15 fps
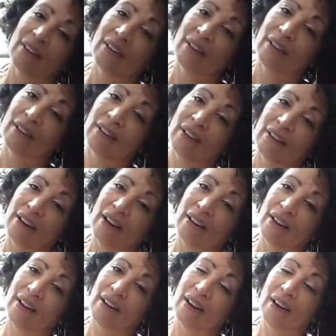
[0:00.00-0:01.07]
Are you
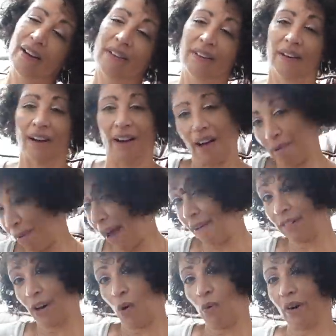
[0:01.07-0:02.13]
having a good time though?
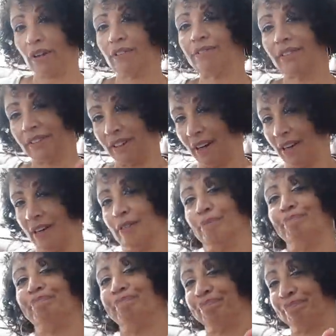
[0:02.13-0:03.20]

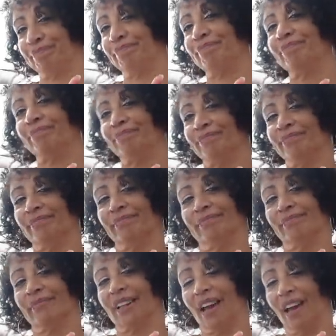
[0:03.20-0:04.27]
You look cute.
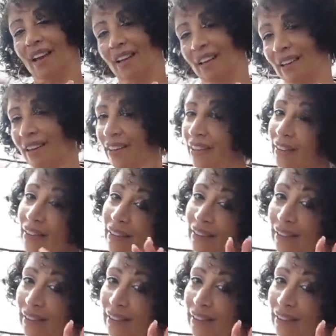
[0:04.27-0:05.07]
Girl. What?